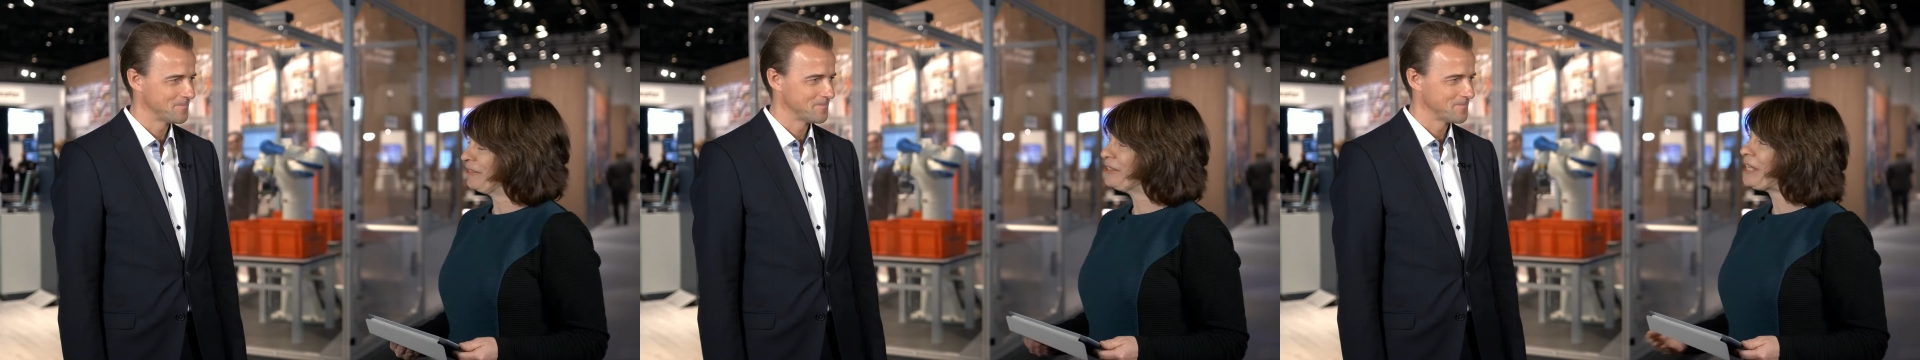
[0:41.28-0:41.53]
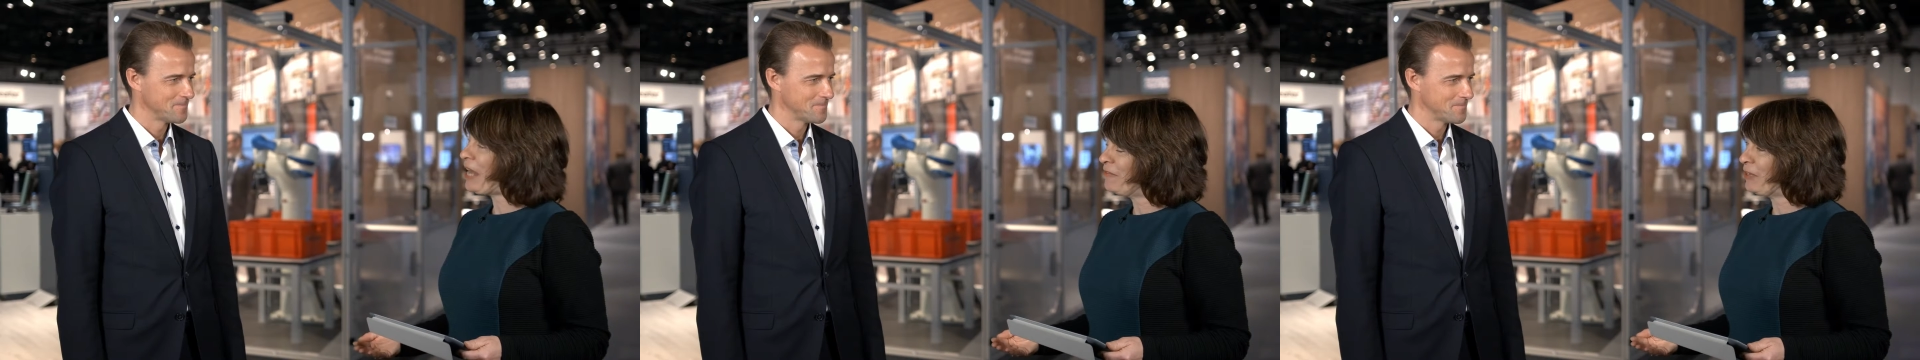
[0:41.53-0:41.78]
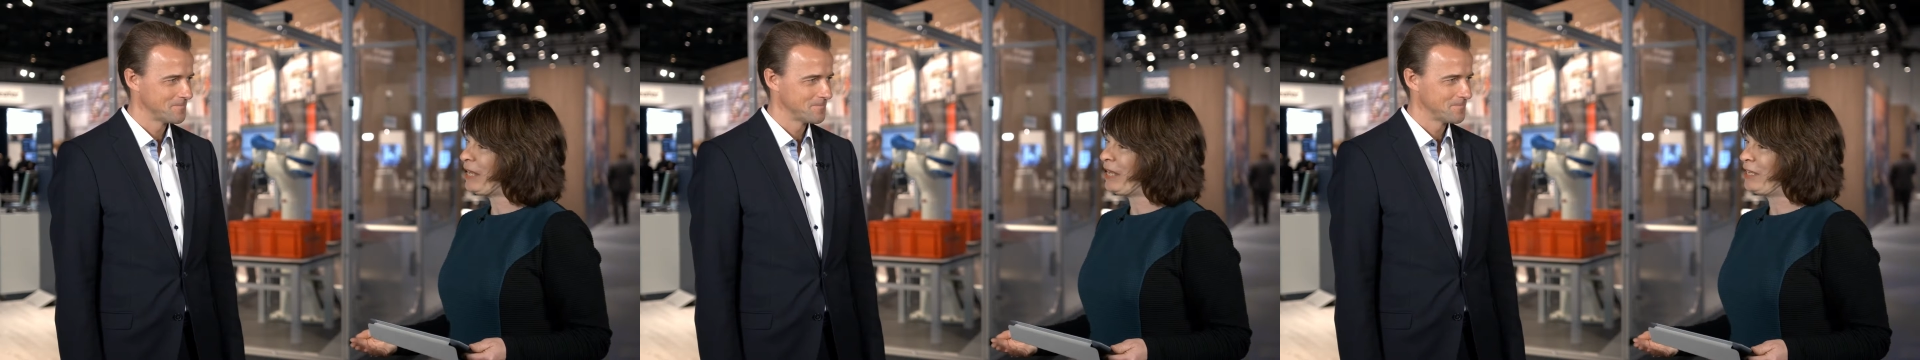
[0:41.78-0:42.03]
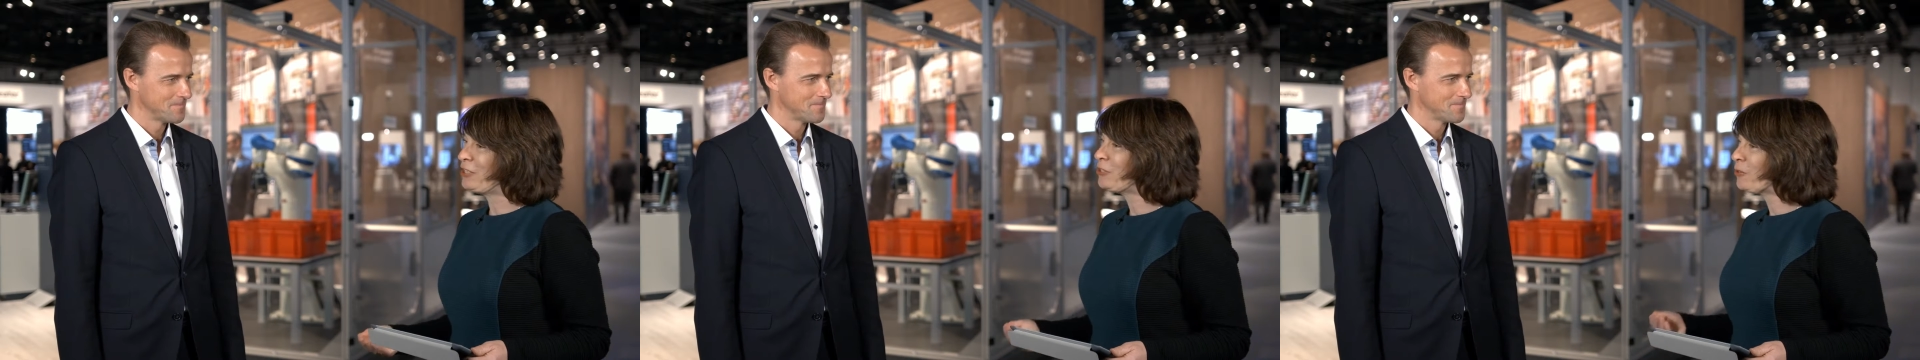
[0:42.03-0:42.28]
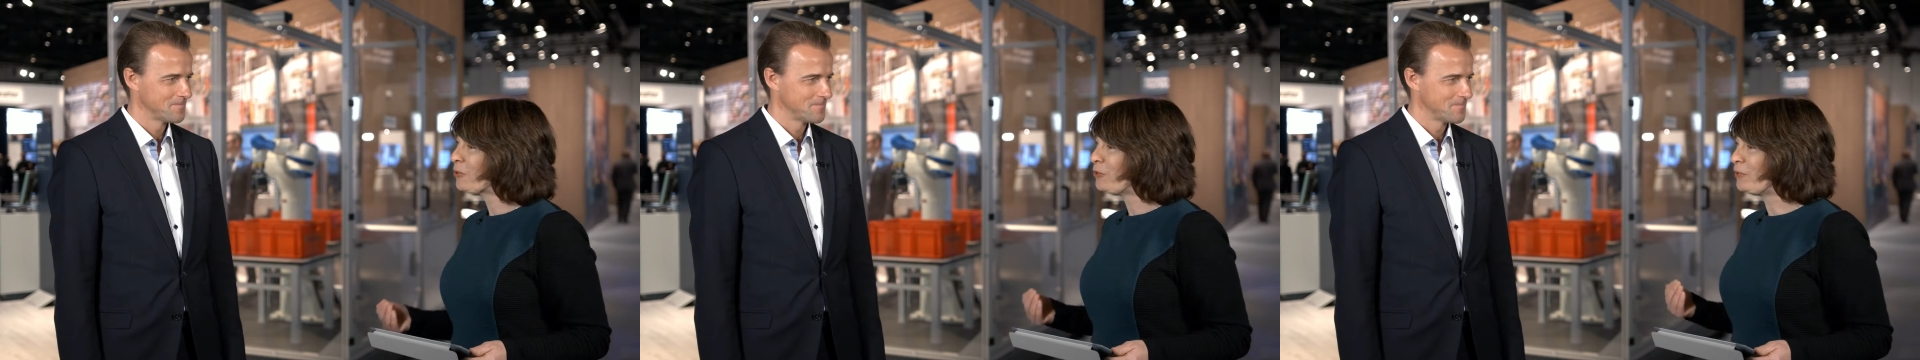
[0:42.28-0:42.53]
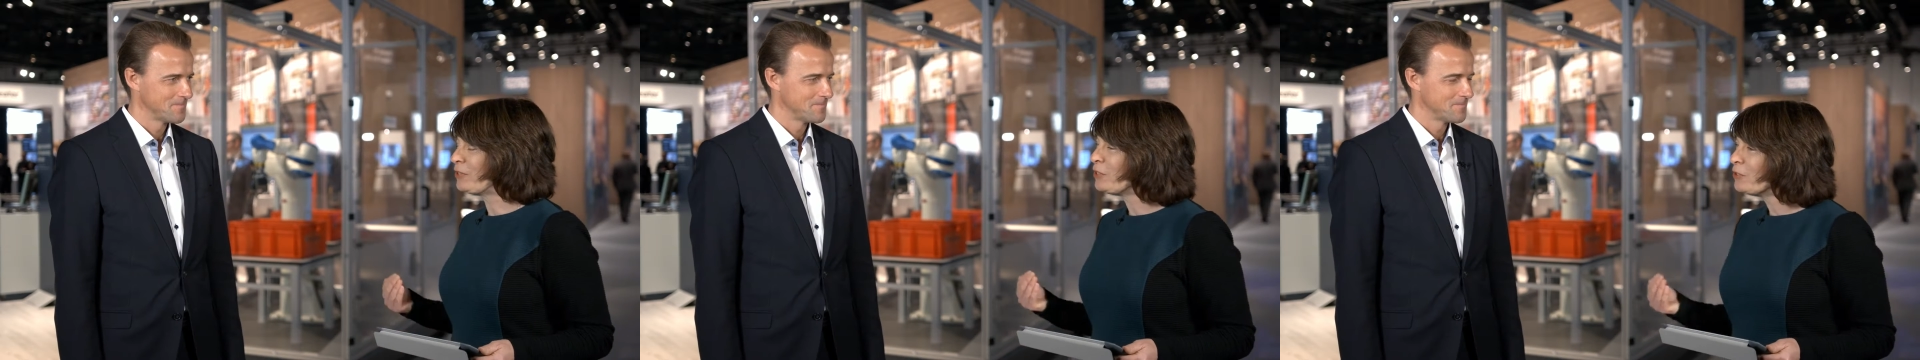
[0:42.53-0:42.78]
Speaker 1: Good to have you here and to talk through
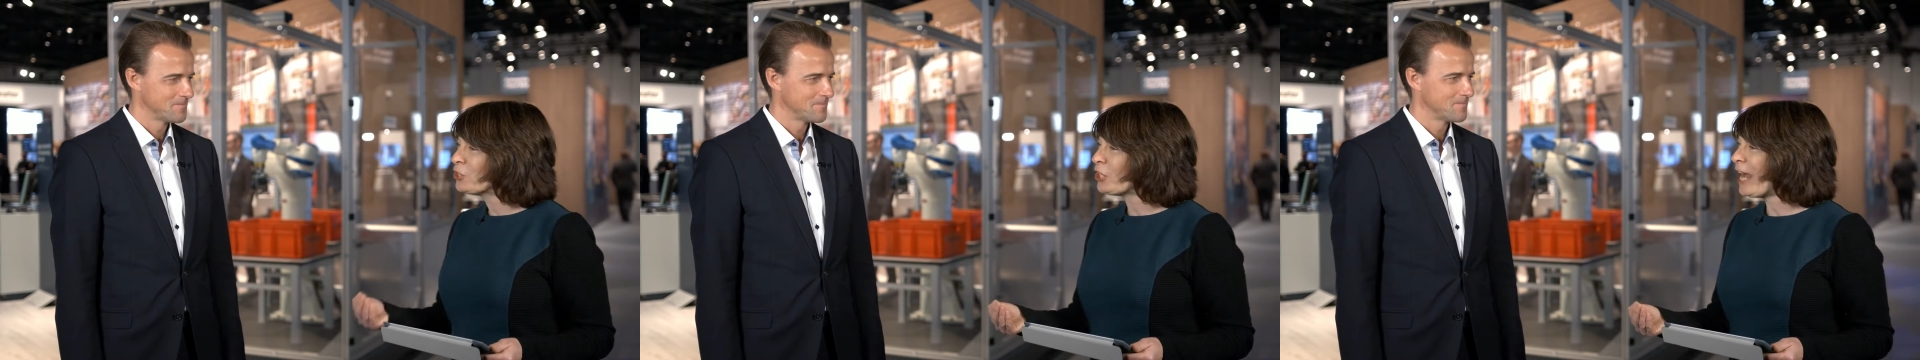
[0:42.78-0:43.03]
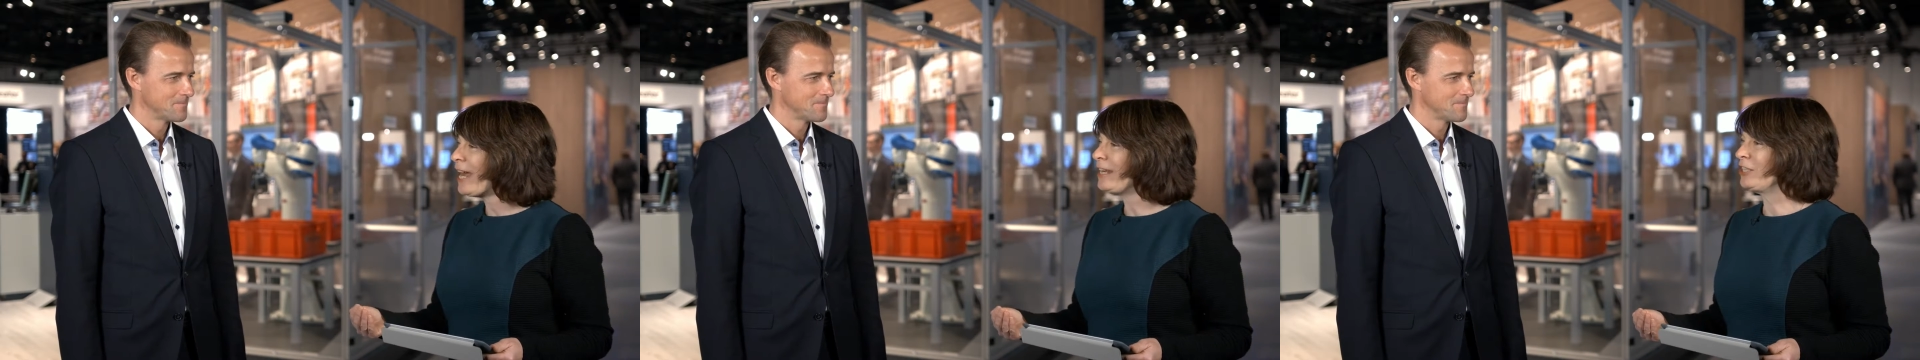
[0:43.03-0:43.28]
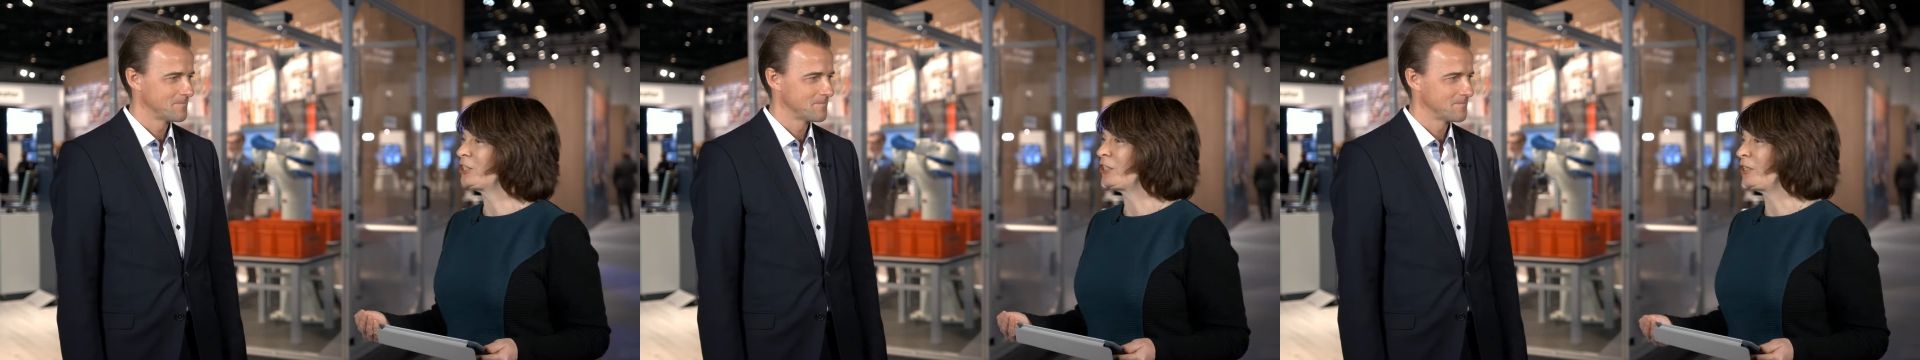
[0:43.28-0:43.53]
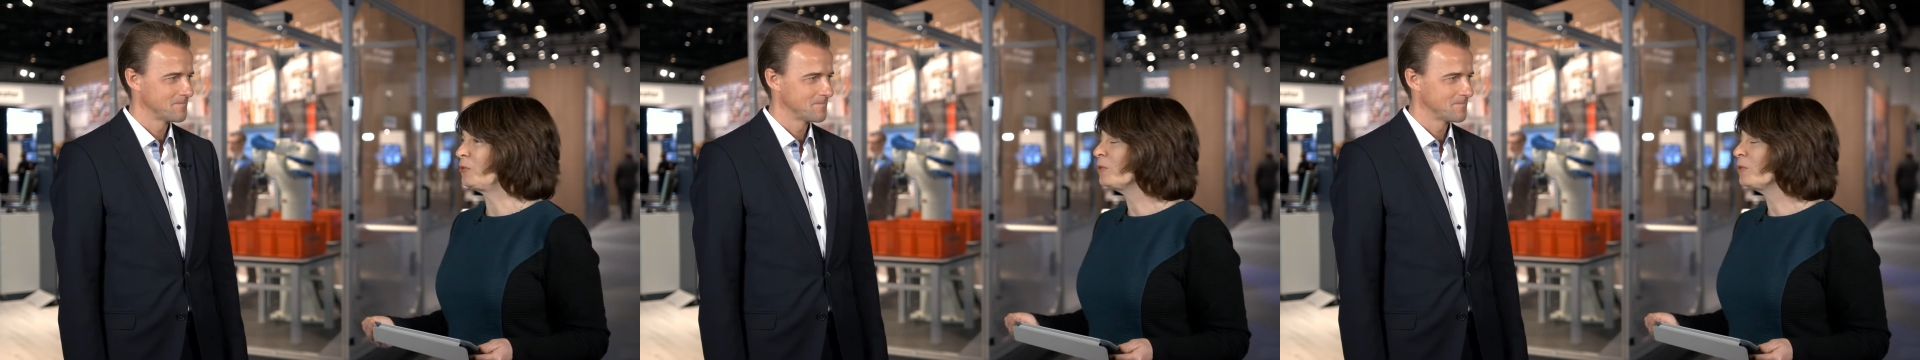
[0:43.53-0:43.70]
this huge challenge that